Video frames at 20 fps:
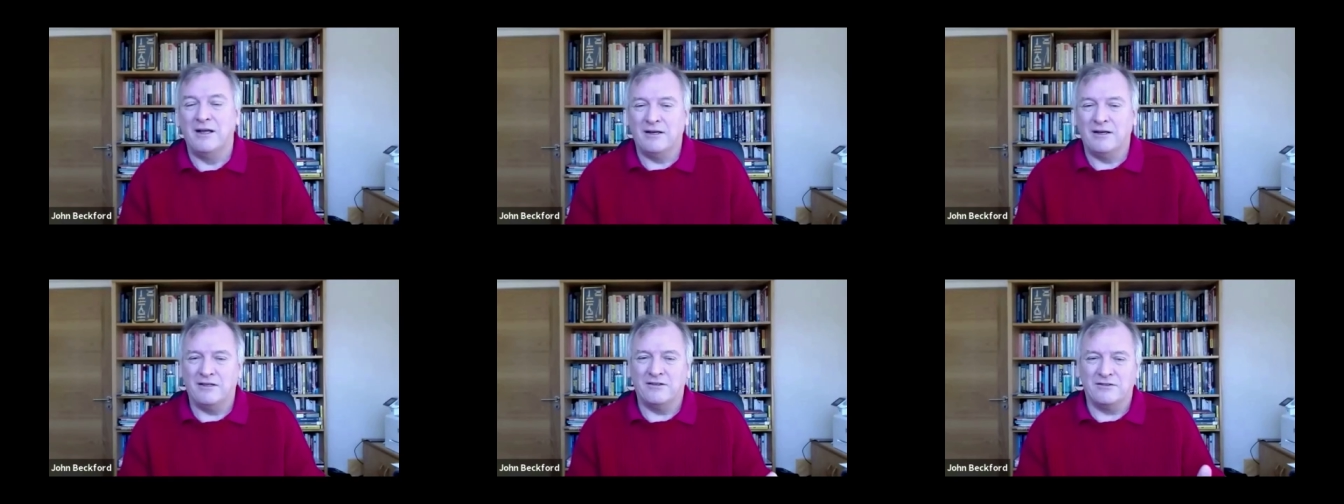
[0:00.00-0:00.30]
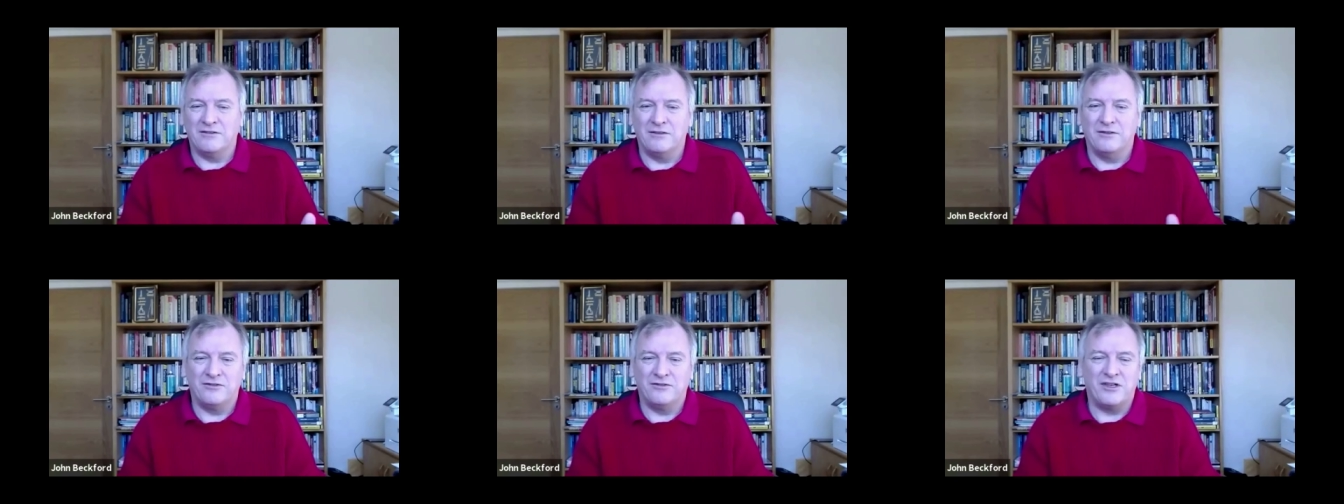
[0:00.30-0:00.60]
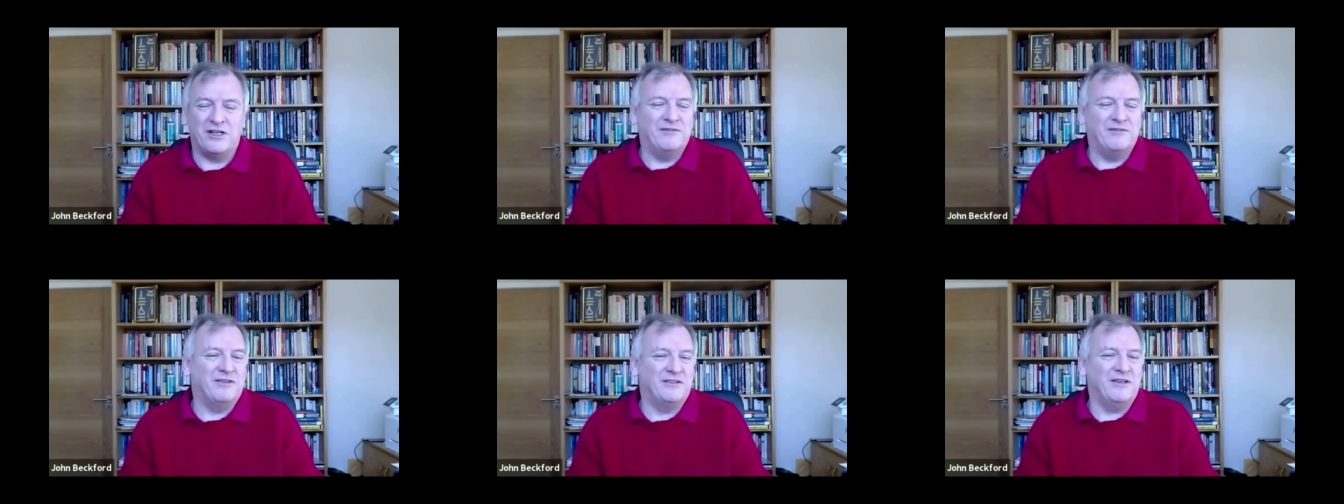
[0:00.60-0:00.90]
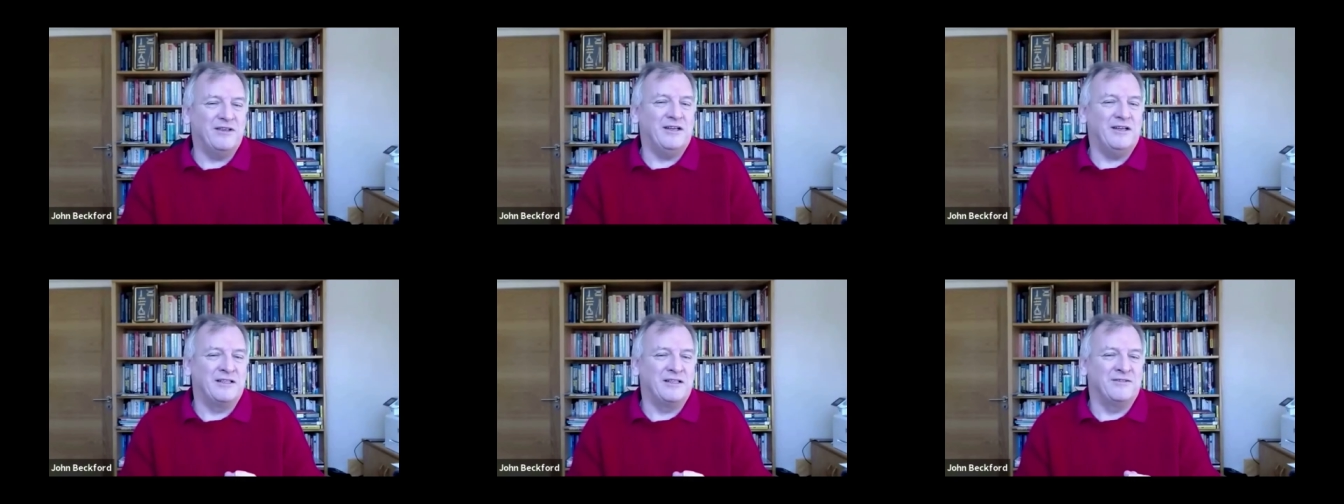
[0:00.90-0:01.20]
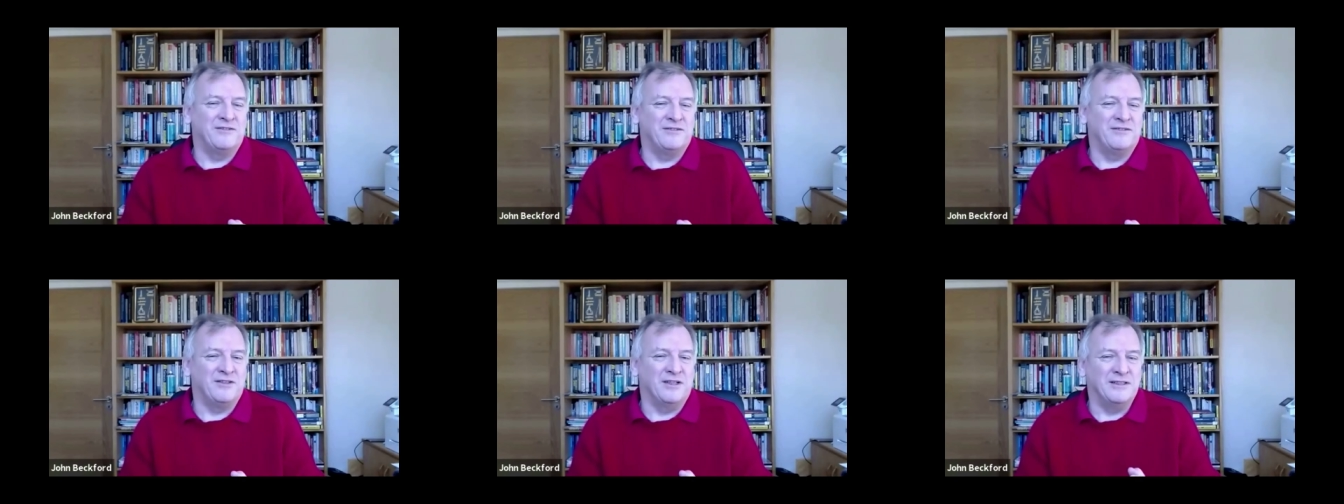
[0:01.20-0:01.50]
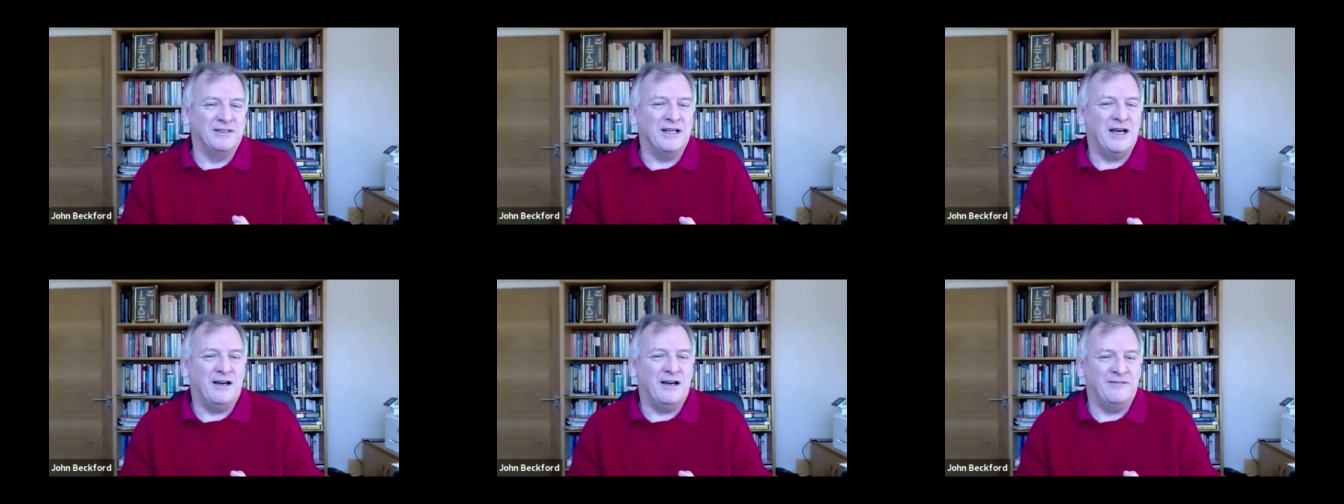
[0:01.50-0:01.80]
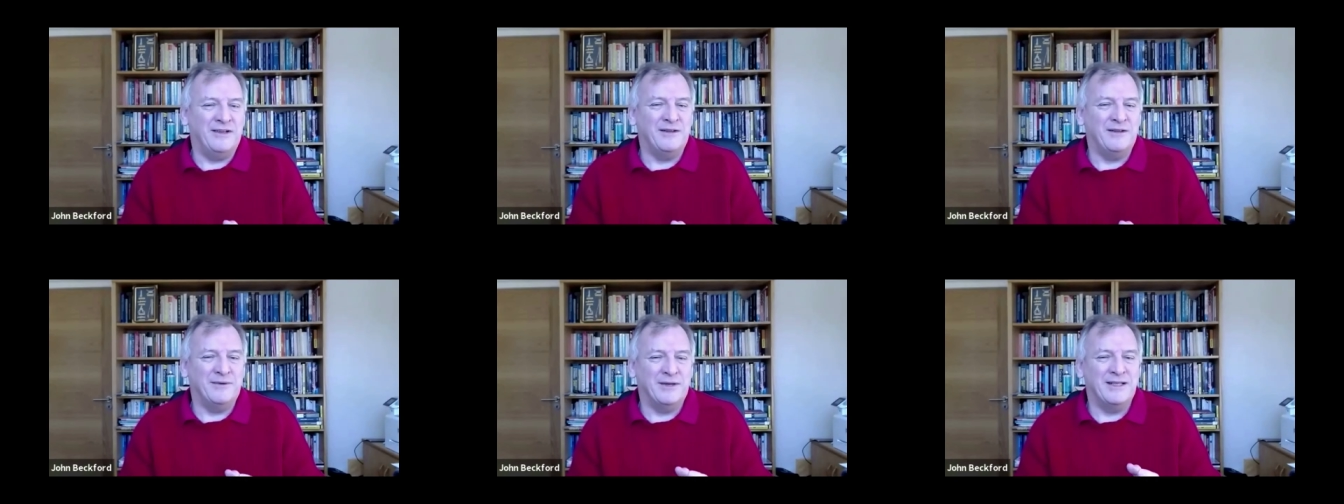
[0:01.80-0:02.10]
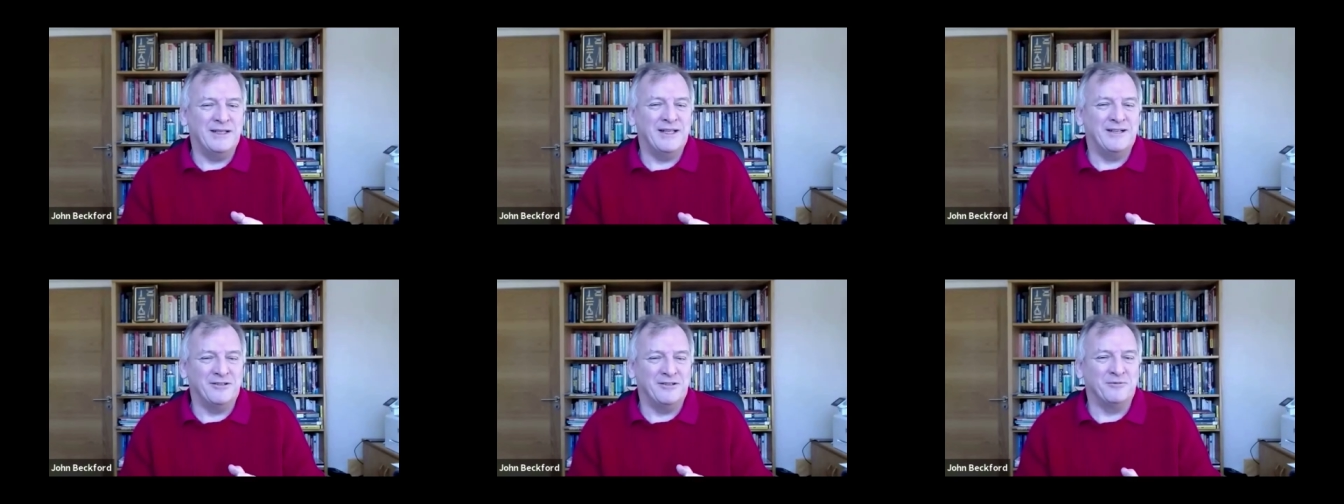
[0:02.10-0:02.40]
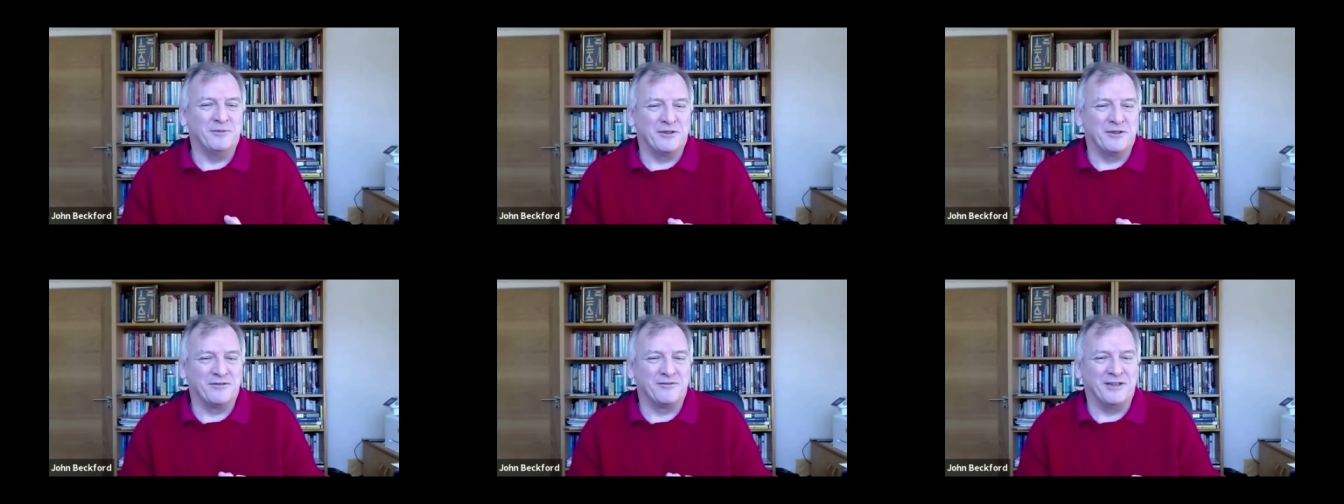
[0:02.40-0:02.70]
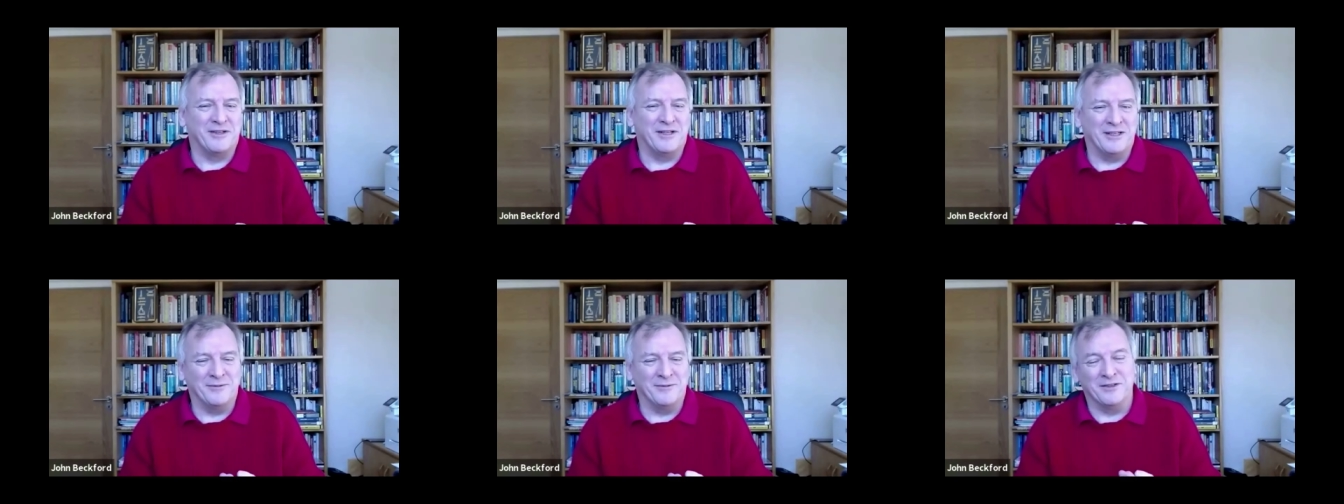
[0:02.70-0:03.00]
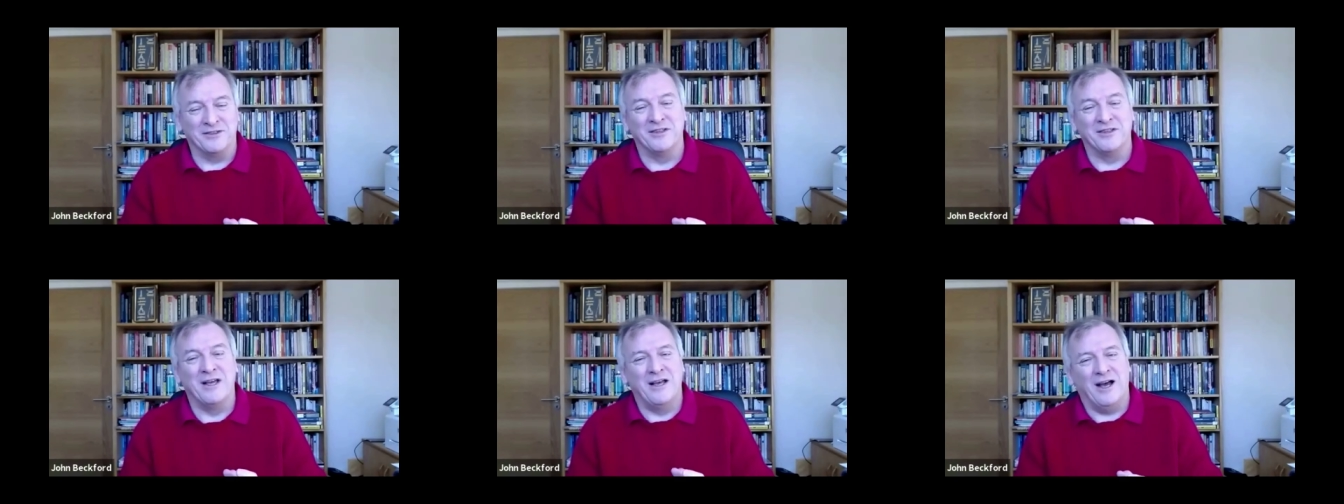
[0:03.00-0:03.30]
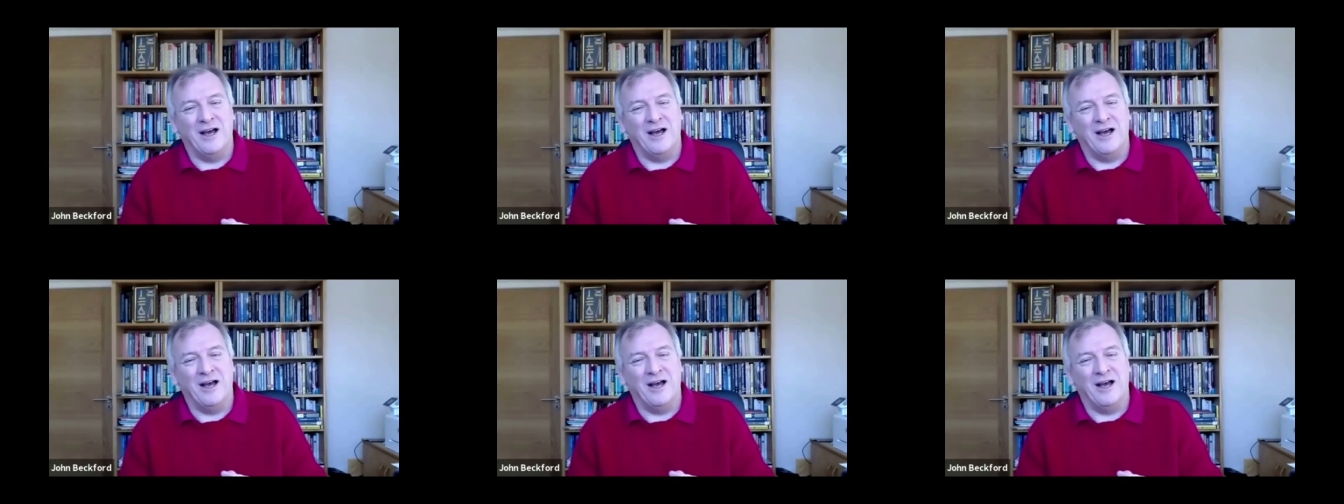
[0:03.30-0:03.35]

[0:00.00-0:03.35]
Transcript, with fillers: because of course chief executives don't have anywhere near as much freedom as